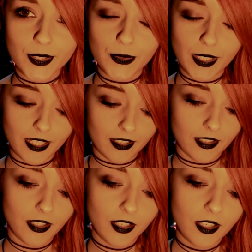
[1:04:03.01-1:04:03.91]
we can
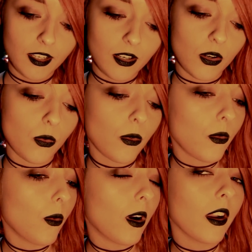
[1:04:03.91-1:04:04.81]

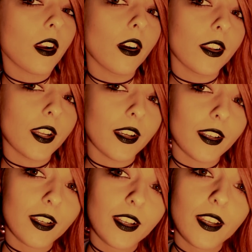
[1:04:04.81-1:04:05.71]
work on
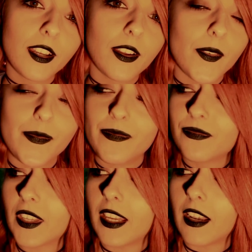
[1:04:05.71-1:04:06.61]

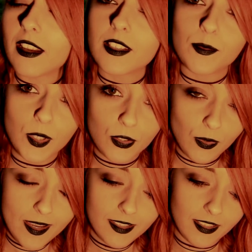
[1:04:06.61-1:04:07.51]
getting some good
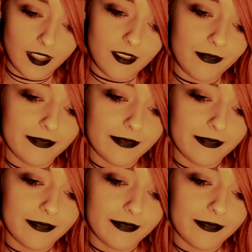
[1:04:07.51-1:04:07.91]
rest in